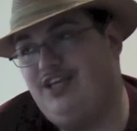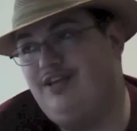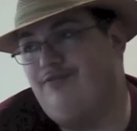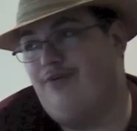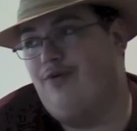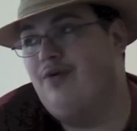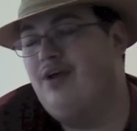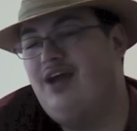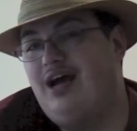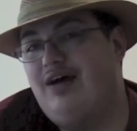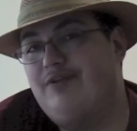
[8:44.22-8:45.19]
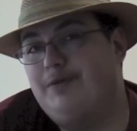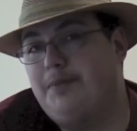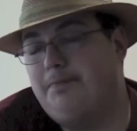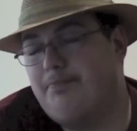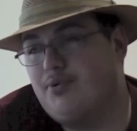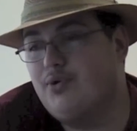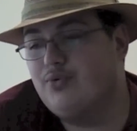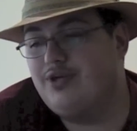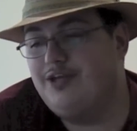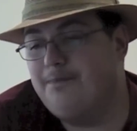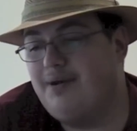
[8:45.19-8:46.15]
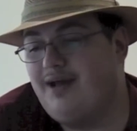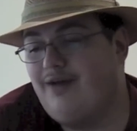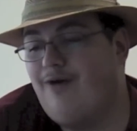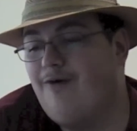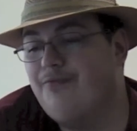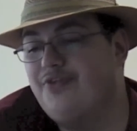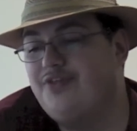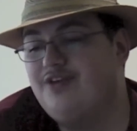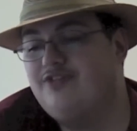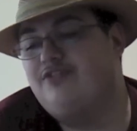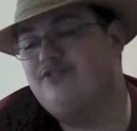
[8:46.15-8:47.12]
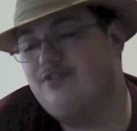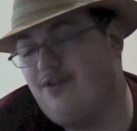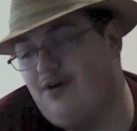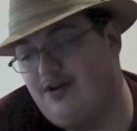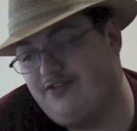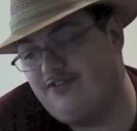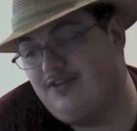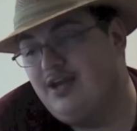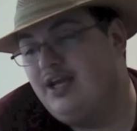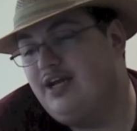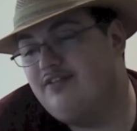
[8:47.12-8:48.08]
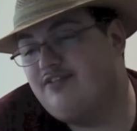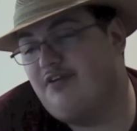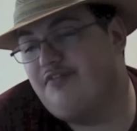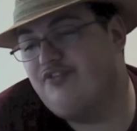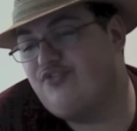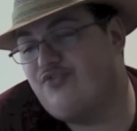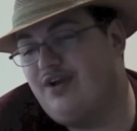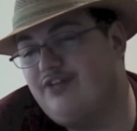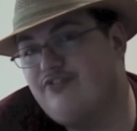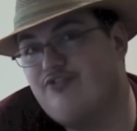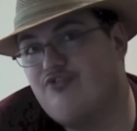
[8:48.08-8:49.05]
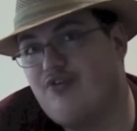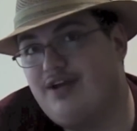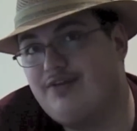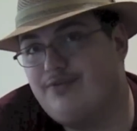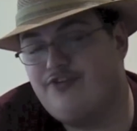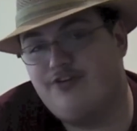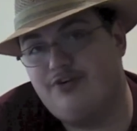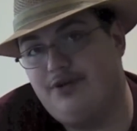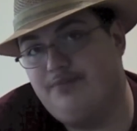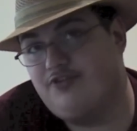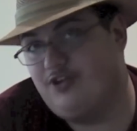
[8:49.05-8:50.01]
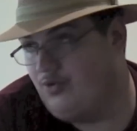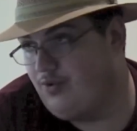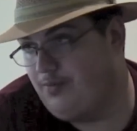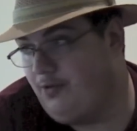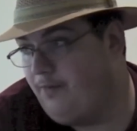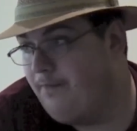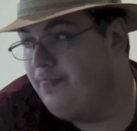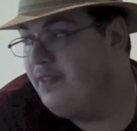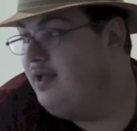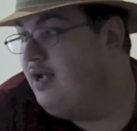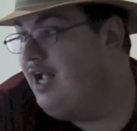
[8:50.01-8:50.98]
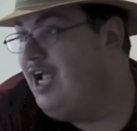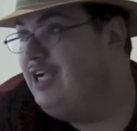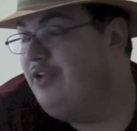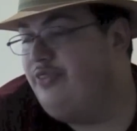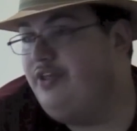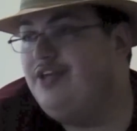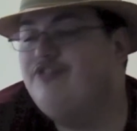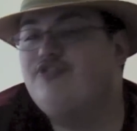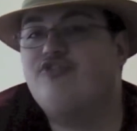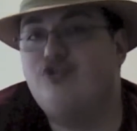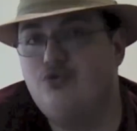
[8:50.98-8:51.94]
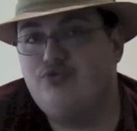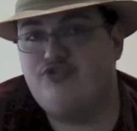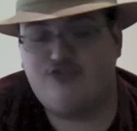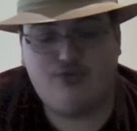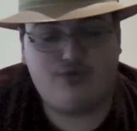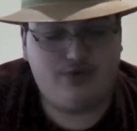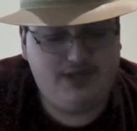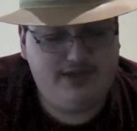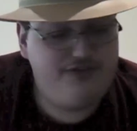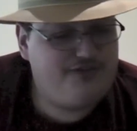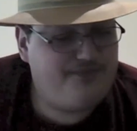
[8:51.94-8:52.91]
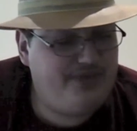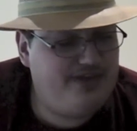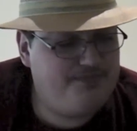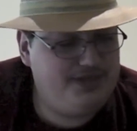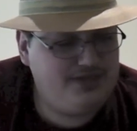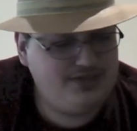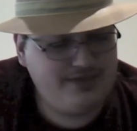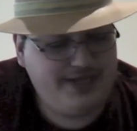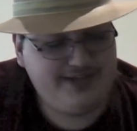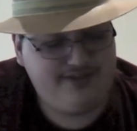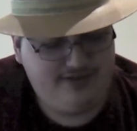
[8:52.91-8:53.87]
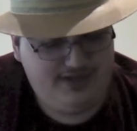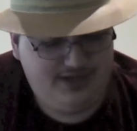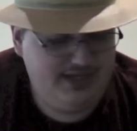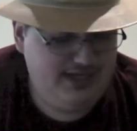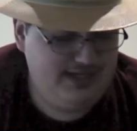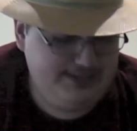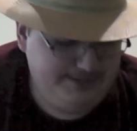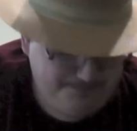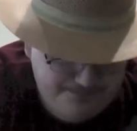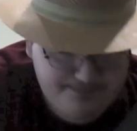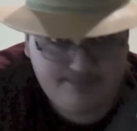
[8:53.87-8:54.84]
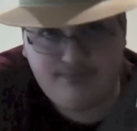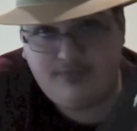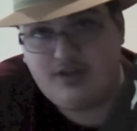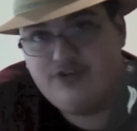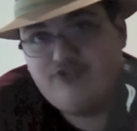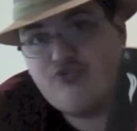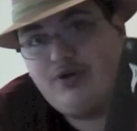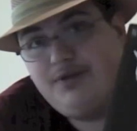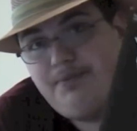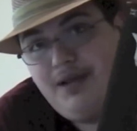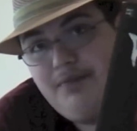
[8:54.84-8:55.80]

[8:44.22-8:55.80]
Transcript: evil, having been broken by all the things he's lost, and some of his friends are trying to return him to normal. These 2 stories have been collected in a trade